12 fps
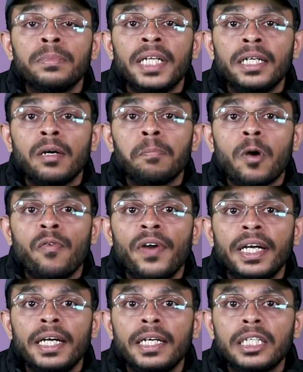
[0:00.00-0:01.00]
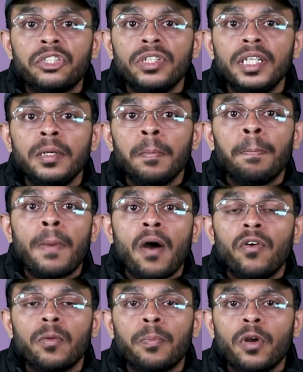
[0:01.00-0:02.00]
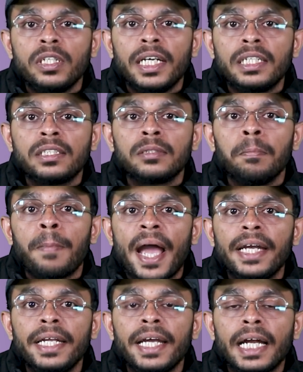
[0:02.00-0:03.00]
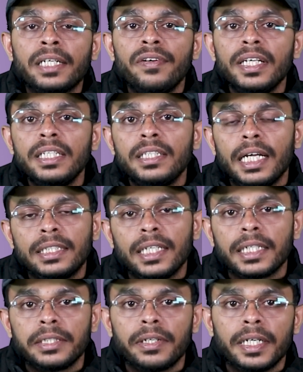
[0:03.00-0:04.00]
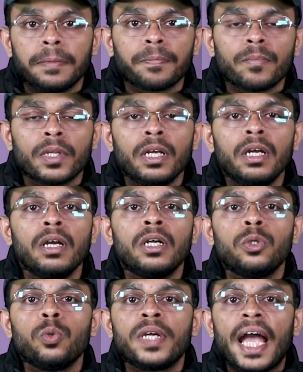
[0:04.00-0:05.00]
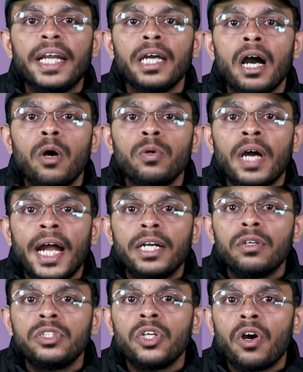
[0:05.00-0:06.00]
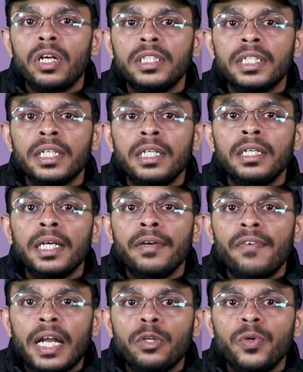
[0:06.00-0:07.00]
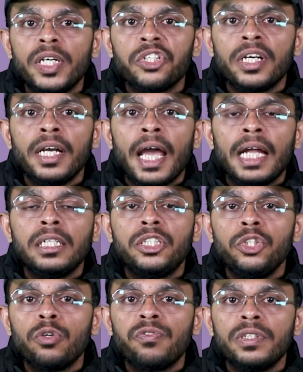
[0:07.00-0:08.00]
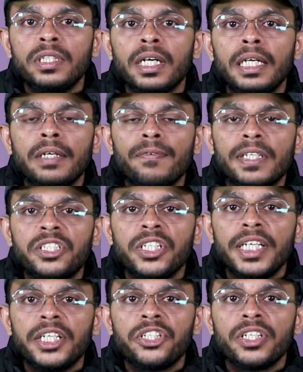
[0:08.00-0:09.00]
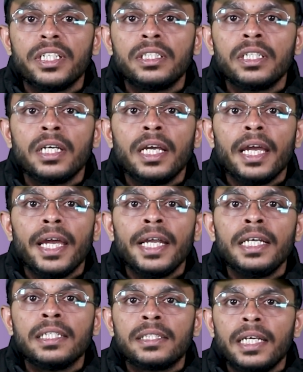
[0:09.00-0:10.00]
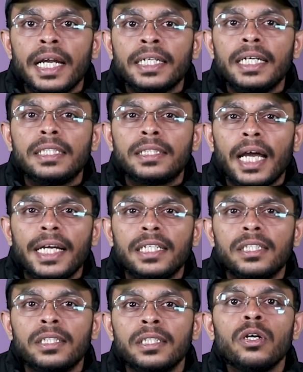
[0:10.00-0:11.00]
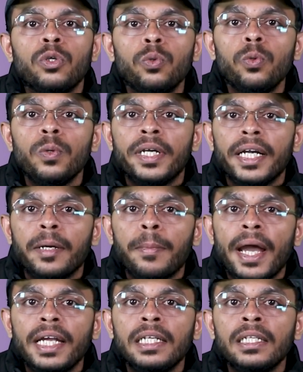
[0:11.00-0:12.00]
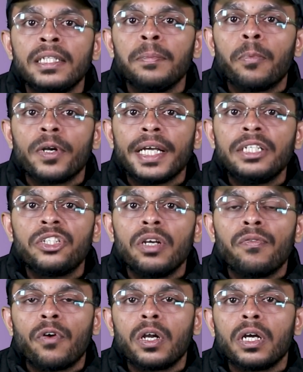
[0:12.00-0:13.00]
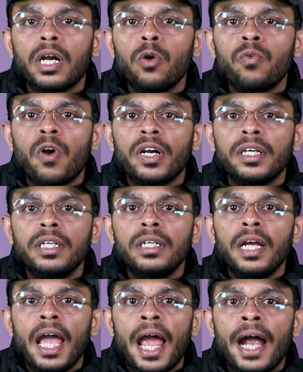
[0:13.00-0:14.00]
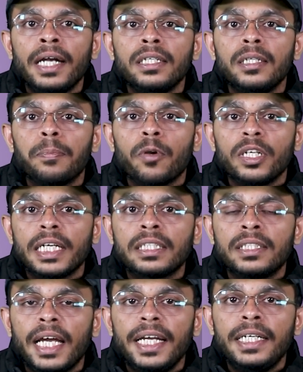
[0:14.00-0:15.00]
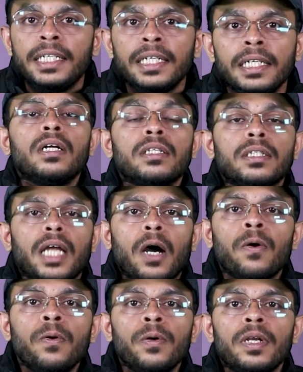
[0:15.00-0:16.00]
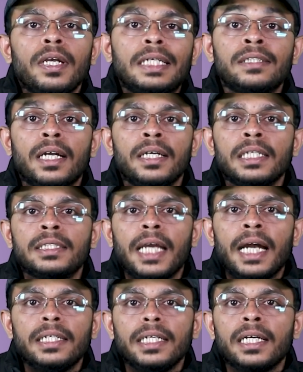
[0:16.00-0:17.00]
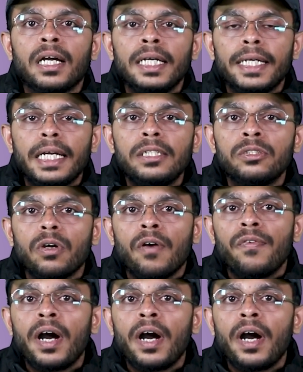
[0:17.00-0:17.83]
setup of an industry, power projects, mining activities, etc. To carry out hydrogeological evaluation and geophysical investigations in selected sites to determine the potential for groundwater at the project site. Now, let's understand the contents of